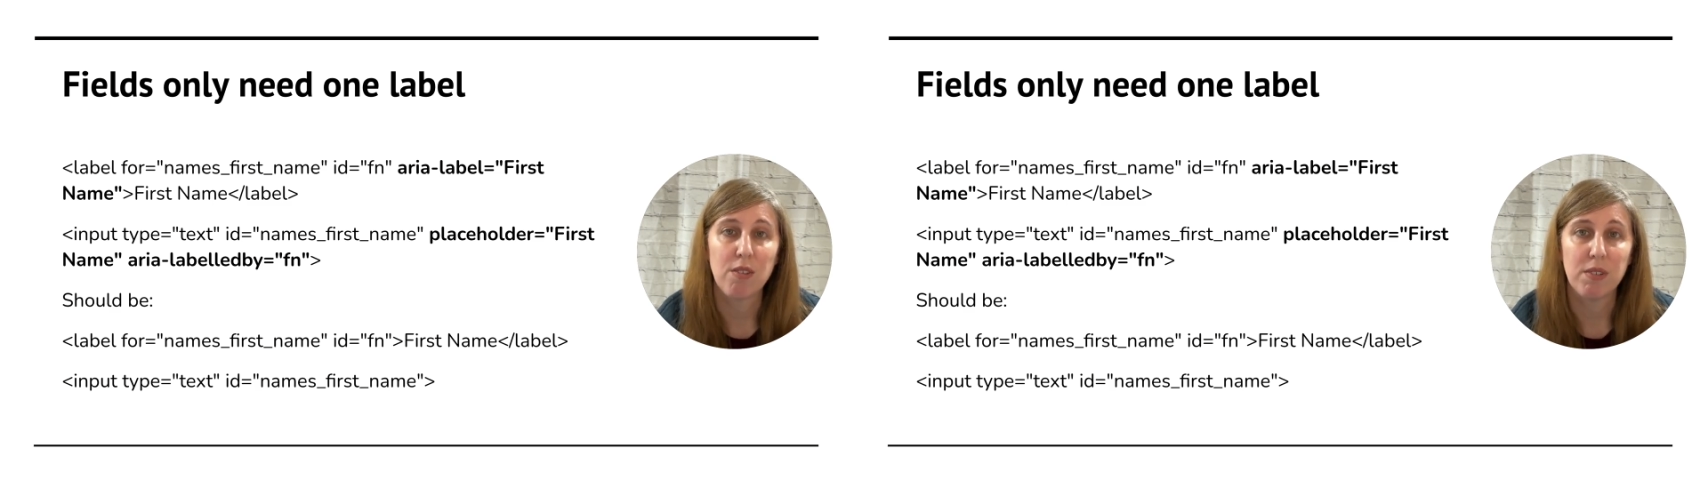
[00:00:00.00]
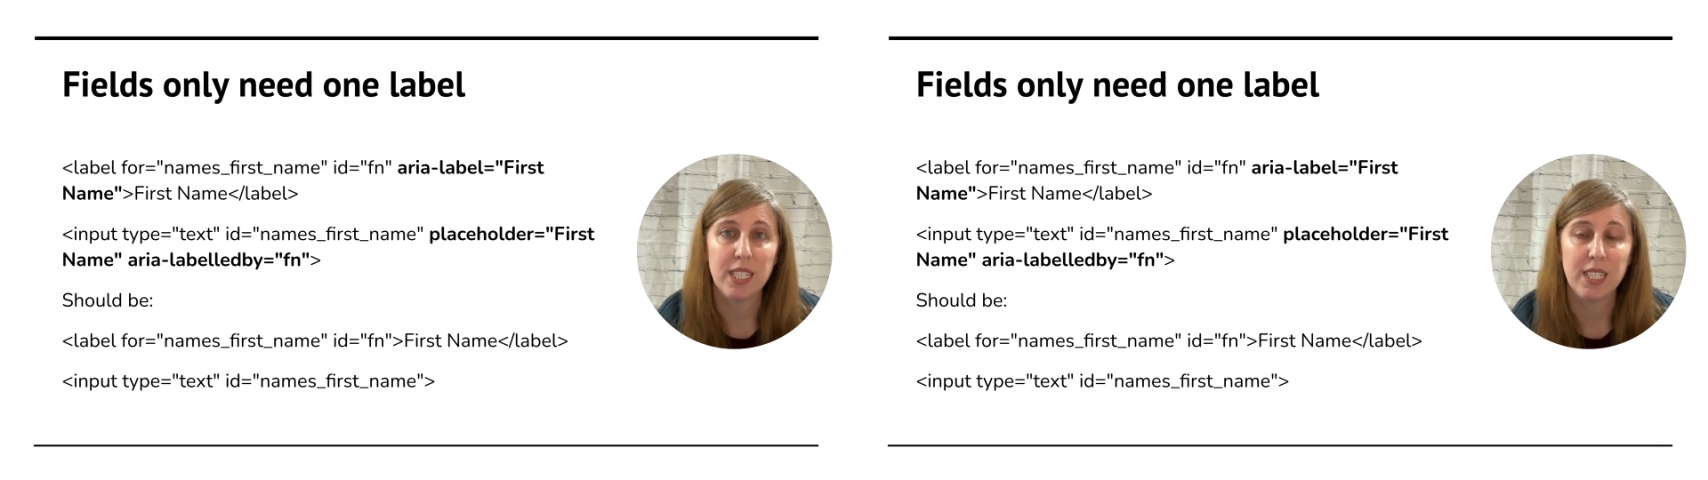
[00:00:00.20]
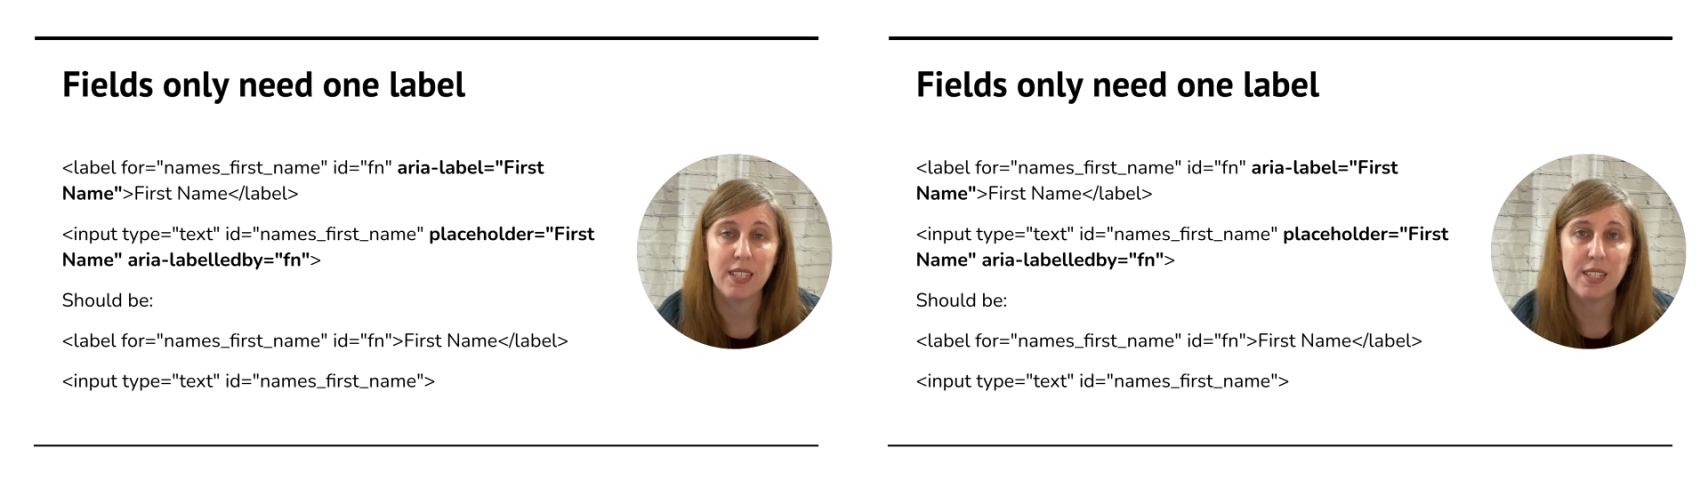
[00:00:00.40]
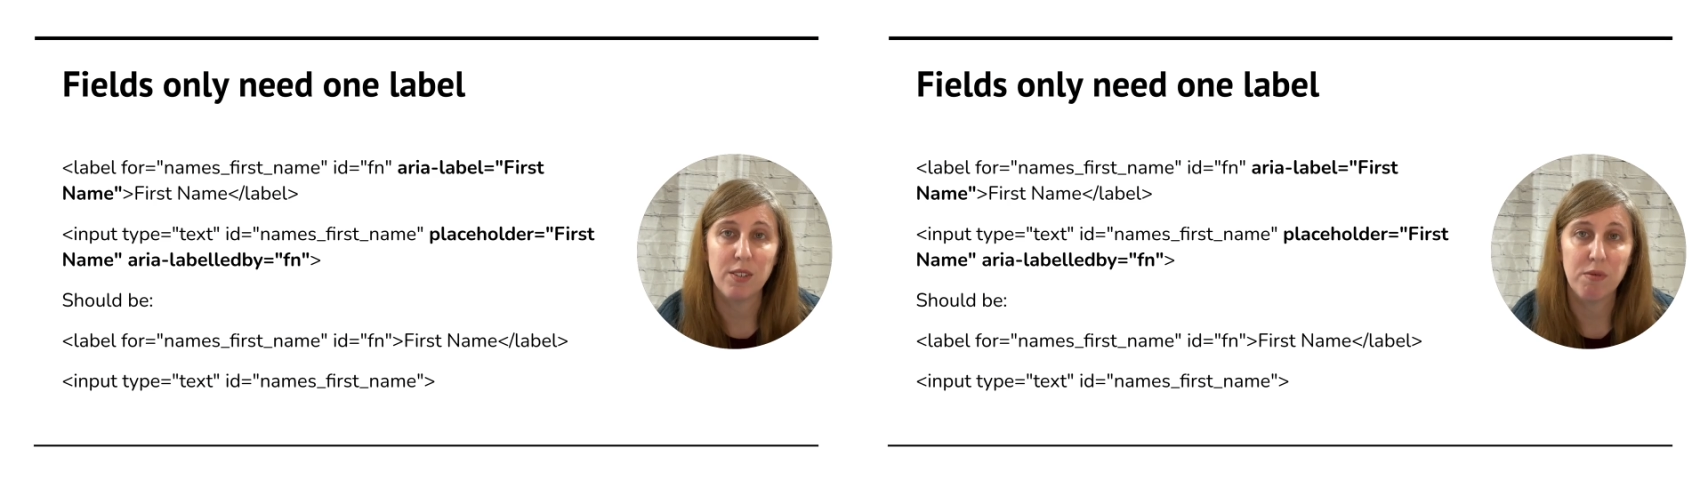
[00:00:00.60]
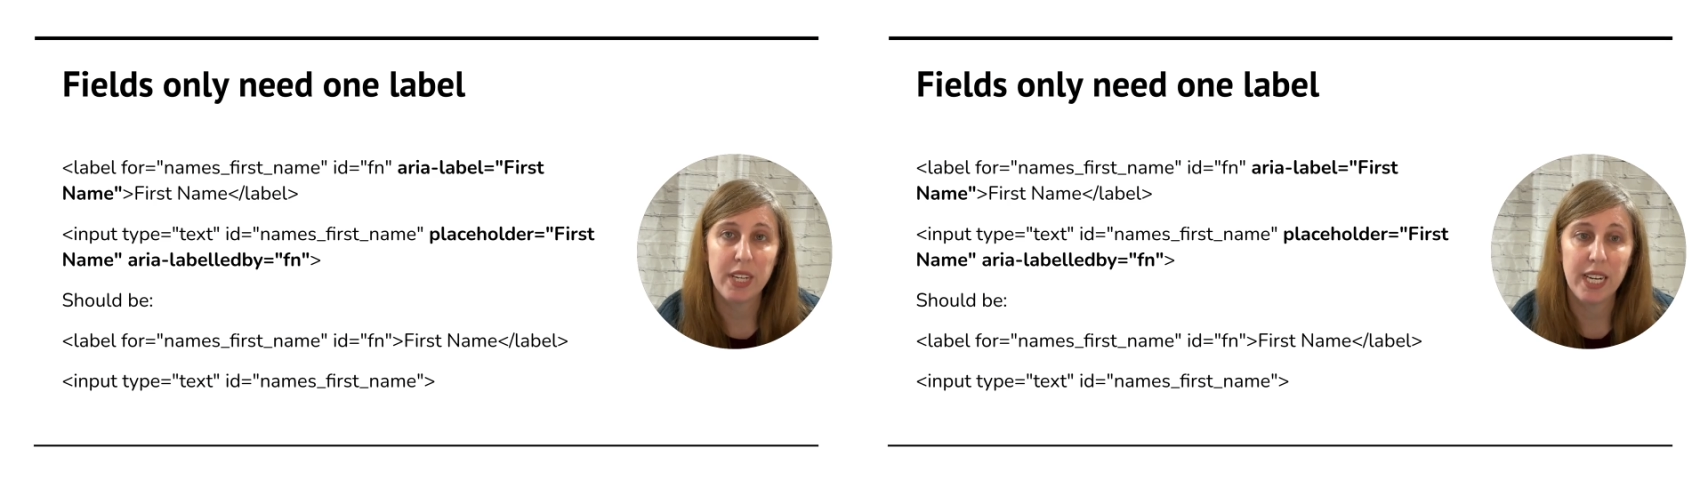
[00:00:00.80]

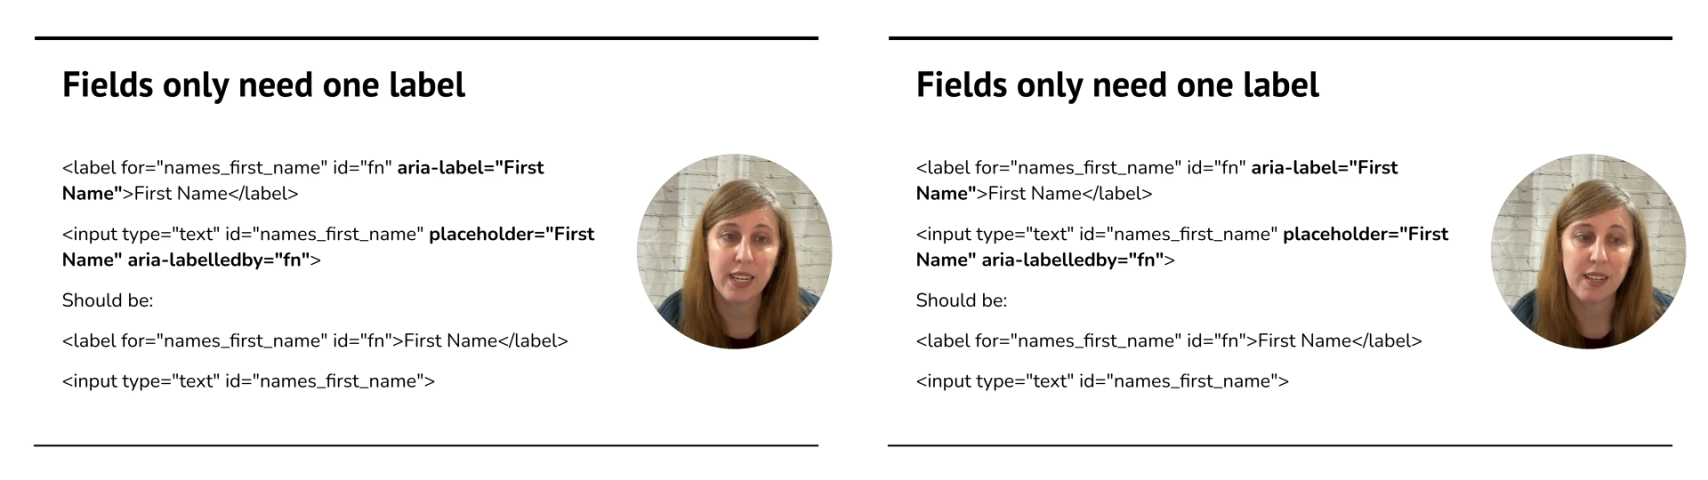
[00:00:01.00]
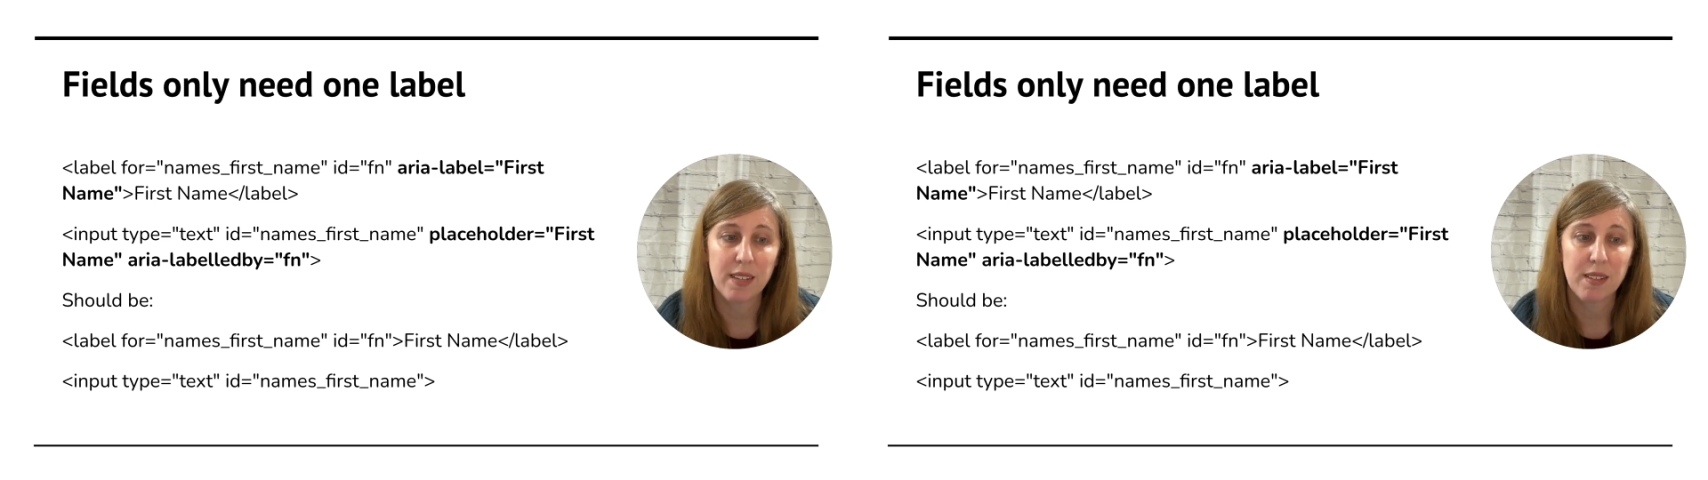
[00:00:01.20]
redundant reading,